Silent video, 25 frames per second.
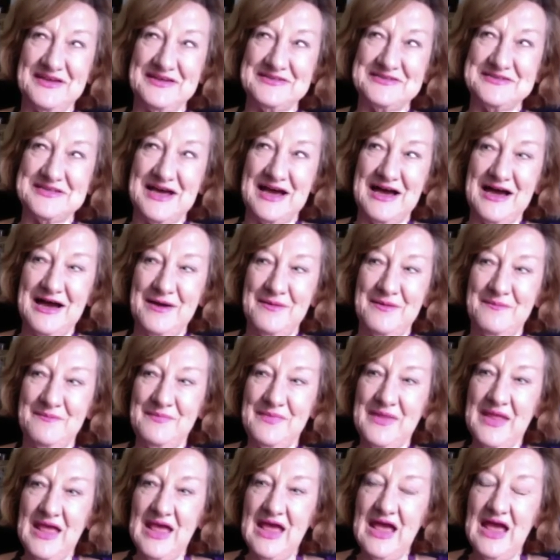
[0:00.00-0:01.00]

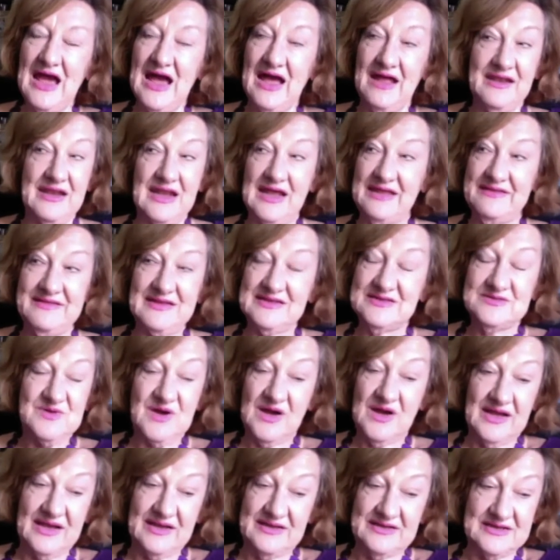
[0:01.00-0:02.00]
and that's
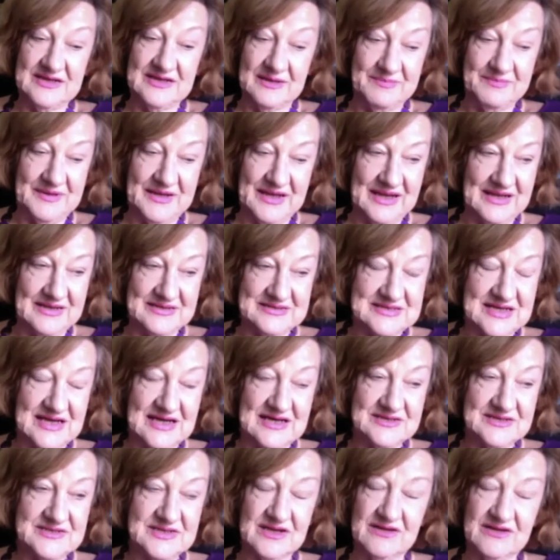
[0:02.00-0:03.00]
why I ended up in
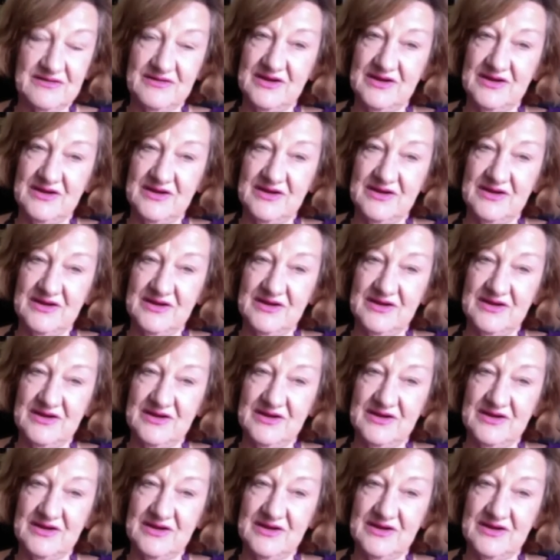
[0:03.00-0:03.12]
Antarctica.